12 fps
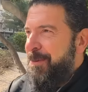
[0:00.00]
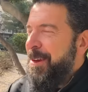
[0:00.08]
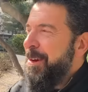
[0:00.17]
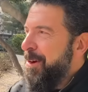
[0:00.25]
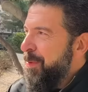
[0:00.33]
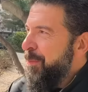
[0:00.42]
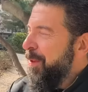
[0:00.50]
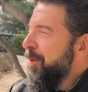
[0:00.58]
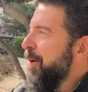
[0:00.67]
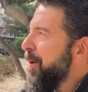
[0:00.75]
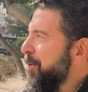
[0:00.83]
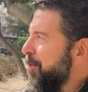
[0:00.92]
you know, people are
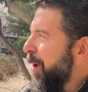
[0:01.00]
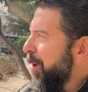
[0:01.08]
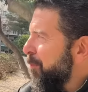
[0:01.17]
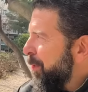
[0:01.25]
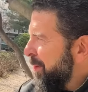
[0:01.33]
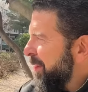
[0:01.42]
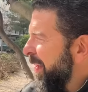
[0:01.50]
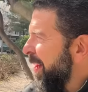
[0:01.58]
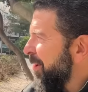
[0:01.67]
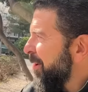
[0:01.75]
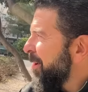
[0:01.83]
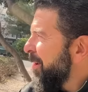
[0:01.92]
very well put
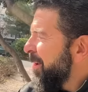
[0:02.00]
together.